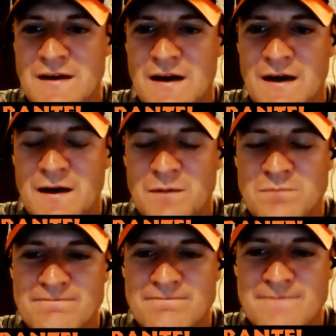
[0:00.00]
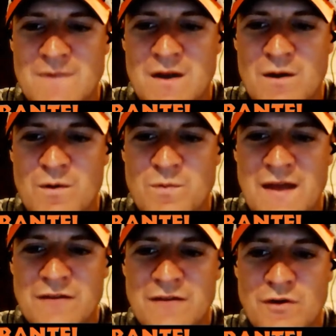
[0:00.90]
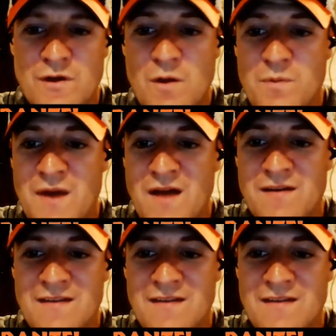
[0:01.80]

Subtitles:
Antonio Brown